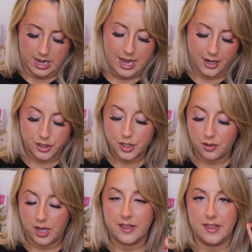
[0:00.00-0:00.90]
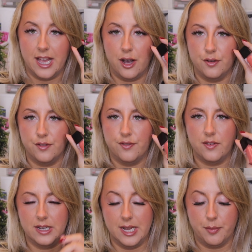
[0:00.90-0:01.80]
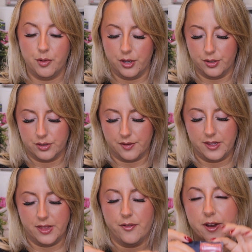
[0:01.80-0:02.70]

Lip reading: And I do like the e.l.f. lip oils. I think they're a